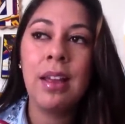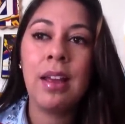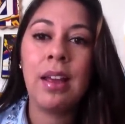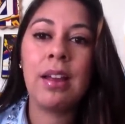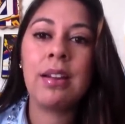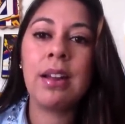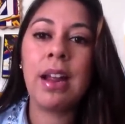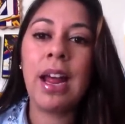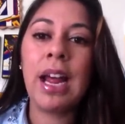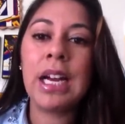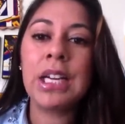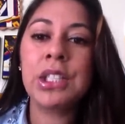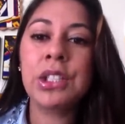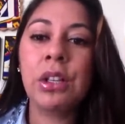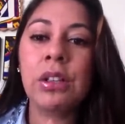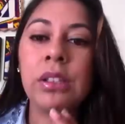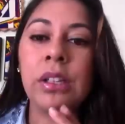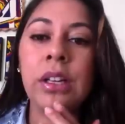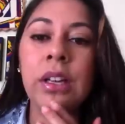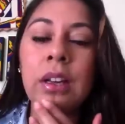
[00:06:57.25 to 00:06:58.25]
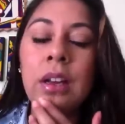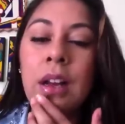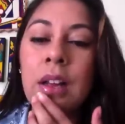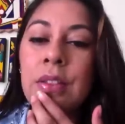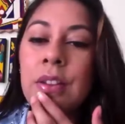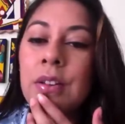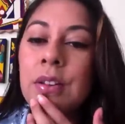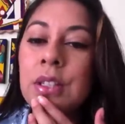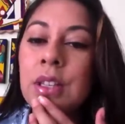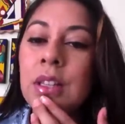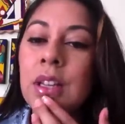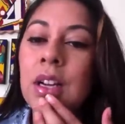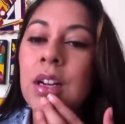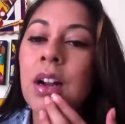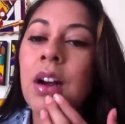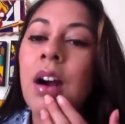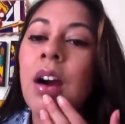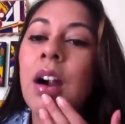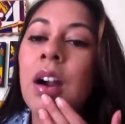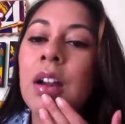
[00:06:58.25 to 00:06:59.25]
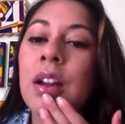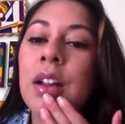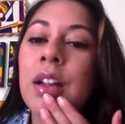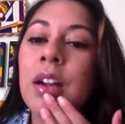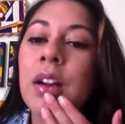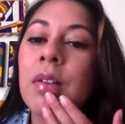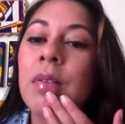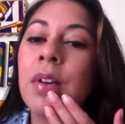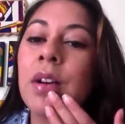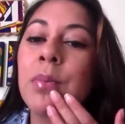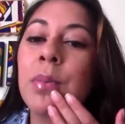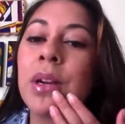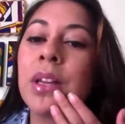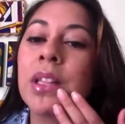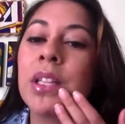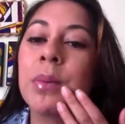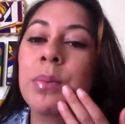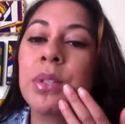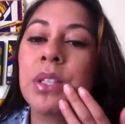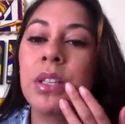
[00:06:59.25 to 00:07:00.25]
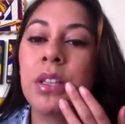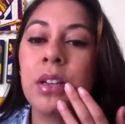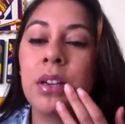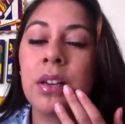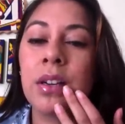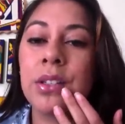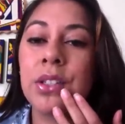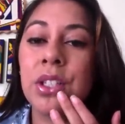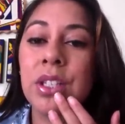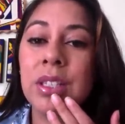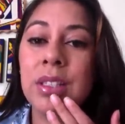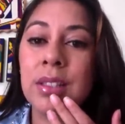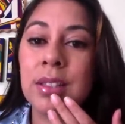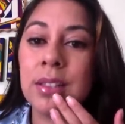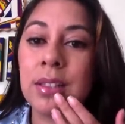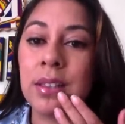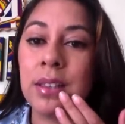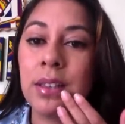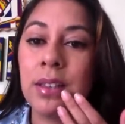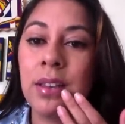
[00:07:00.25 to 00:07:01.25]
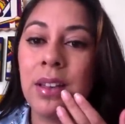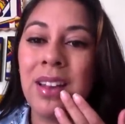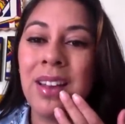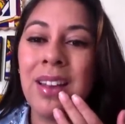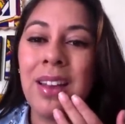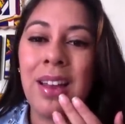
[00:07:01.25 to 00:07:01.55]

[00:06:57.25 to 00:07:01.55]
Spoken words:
and actually there was a lot of hardening around my lips here, as you can see,